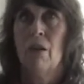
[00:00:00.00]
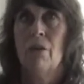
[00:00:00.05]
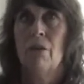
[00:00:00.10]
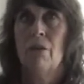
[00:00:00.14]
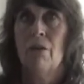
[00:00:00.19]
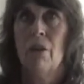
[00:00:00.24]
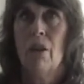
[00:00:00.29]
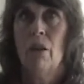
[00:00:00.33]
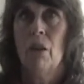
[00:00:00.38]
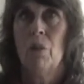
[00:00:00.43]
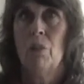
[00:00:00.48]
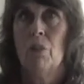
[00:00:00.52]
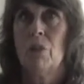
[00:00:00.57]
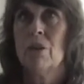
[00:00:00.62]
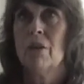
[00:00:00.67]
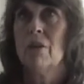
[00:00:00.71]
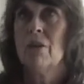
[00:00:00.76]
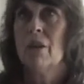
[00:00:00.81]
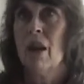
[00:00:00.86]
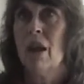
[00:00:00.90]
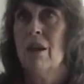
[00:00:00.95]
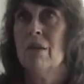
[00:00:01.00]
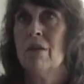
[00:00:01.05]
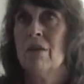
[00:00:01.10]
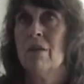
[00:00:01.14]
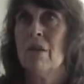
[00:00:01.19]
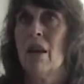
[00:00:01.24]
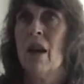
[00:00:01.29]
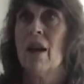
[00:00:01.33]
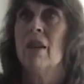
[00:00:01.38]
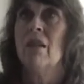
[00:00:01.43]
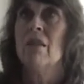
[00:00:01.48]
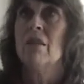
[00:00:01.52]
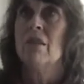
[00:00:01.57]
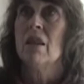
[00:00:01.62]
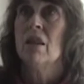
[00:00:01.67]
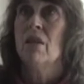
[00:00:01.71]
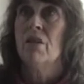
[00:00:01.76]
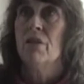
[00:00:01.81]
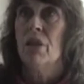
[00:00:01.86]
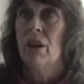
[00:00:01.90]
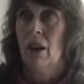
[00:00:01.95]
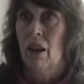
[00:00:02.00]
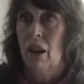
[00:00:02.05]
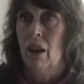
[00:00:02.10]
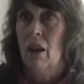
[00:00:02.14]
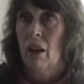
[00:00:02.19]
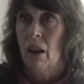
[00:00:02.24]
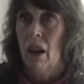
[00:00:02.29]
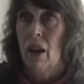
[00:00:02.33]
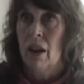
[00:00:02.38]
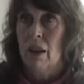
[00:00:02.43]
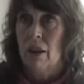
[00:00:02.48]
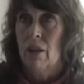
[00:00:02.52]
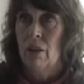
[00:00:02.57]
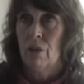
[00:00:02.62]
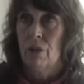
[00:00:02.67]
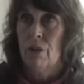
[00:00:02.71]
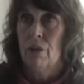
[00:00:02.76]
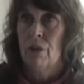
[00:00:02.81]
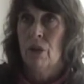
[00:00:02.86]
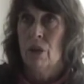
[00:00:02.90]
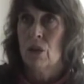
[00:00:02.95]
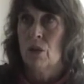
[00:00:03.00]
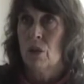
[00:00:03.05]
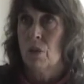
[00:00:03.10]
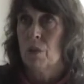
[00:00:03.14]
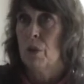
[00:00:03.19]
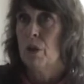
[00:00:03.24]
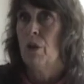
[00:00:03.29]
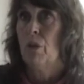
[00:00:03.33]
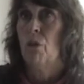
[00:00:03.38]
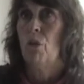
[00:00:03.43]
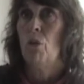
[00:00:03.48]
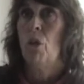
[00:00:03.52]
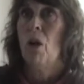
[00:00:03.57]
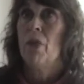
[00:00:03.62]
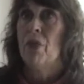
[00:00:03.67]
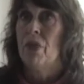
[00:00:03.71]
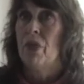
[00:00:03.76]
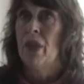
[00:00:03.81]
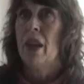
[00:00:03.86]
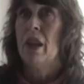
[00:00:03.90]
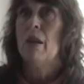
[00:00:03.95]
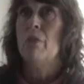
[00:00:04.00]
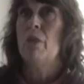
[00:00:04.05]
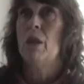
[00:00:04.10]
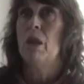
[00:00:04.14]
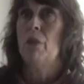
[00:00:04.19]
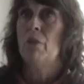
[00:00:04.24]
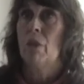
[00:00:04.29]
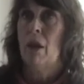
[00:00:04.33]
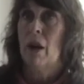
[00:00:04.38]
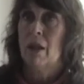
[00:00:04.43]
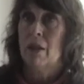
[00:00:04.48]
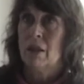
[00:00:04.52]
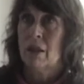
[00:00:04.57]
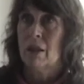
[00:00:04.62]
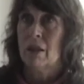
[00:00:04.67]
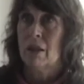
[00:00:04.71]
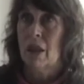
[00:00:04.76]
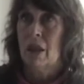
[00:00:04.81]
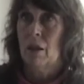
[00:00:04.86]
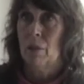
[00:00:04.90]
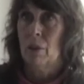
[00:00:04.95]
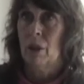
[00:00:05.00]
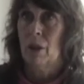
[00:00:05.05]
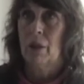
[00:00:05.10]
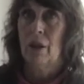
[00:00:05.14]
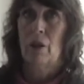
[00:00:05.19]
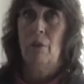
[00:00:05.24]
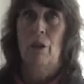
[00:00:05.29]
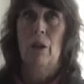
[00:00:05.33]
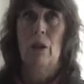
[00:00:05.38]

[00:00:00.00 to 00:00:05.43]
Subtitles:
very precise, scientific kind of description of what they mean by sustainability.